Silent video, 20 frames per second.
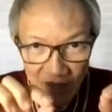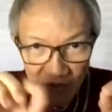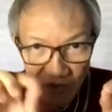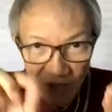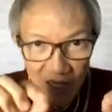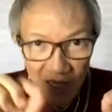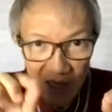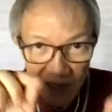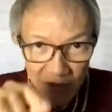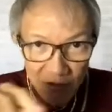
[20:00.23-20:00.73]

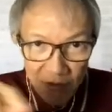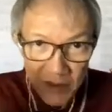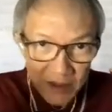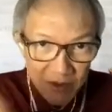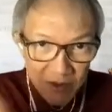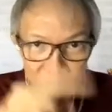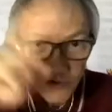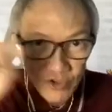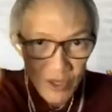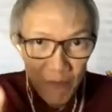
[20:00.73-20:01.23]
it means
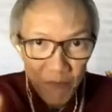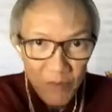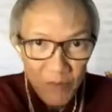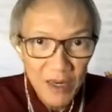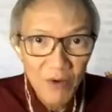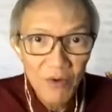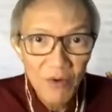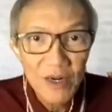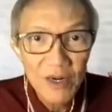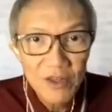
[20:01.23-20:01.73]
jump
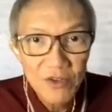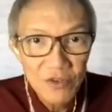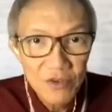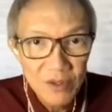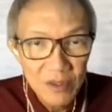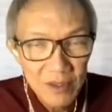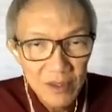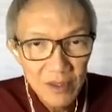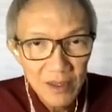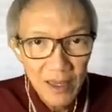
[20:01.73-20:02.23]
without condition,
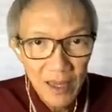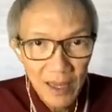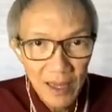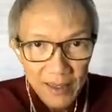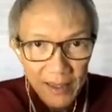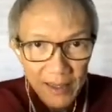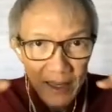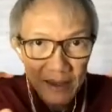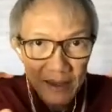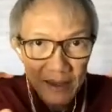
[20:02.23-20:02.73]
and then